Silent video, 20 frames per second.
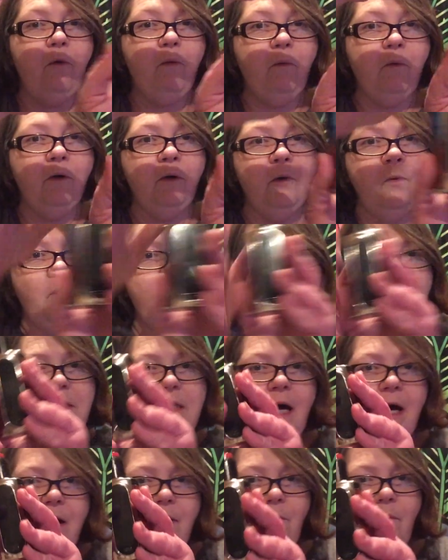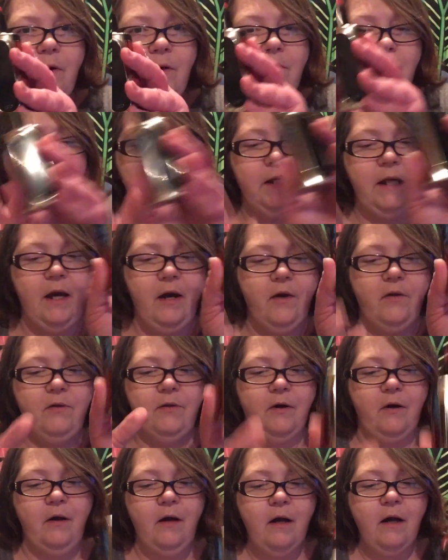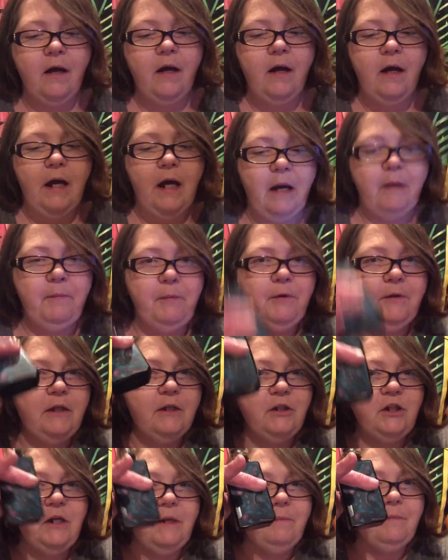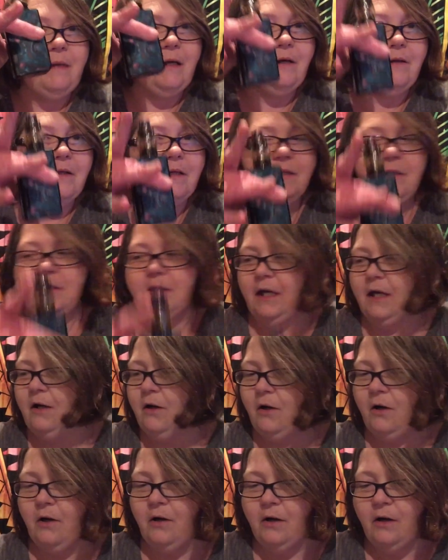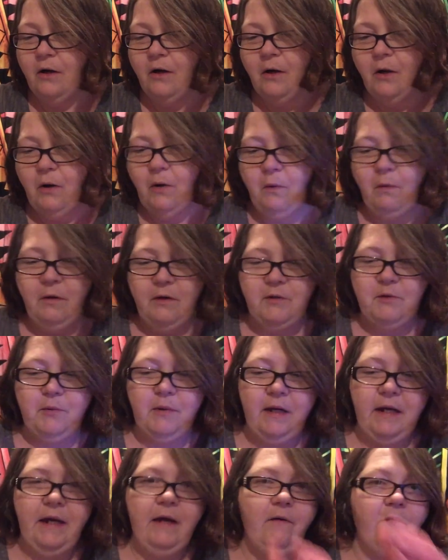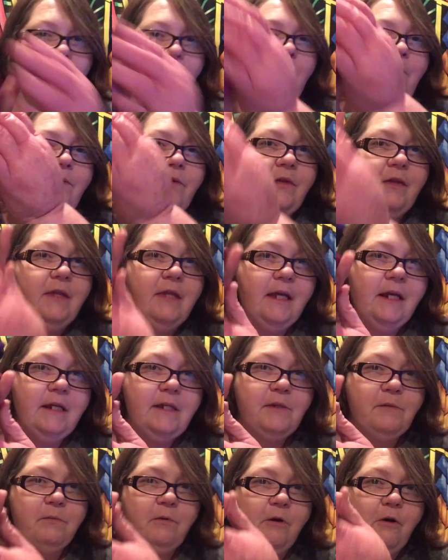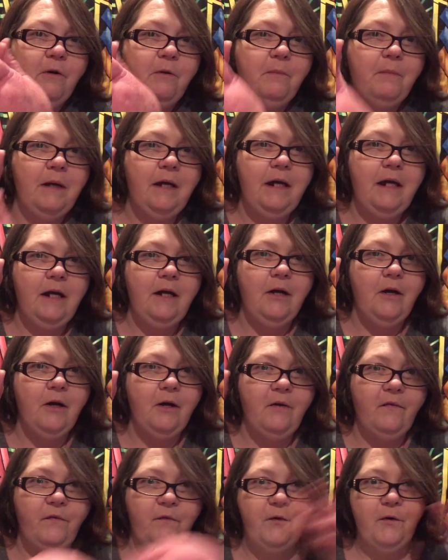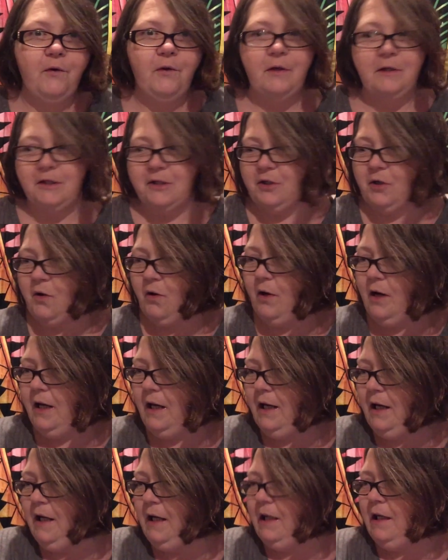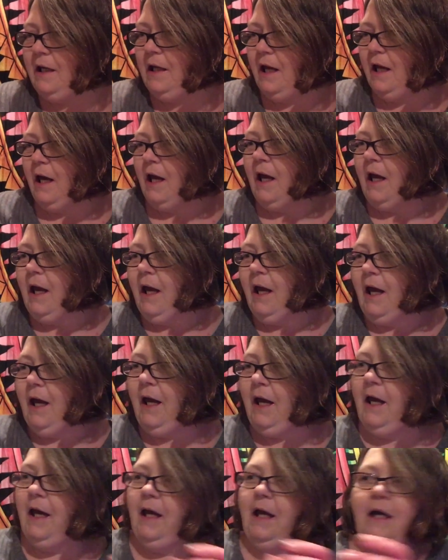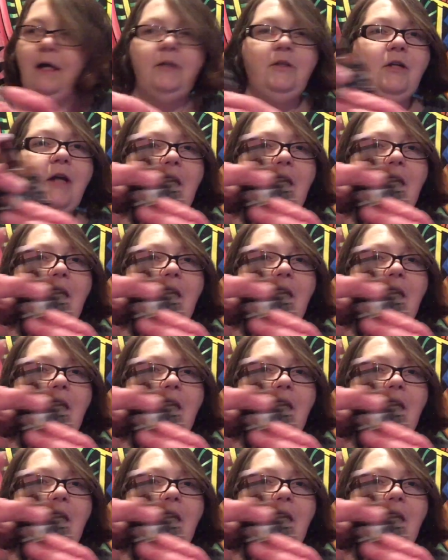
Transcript: one on one side, one on the other, and put the chip down the center, which would give all this room here for the screen, and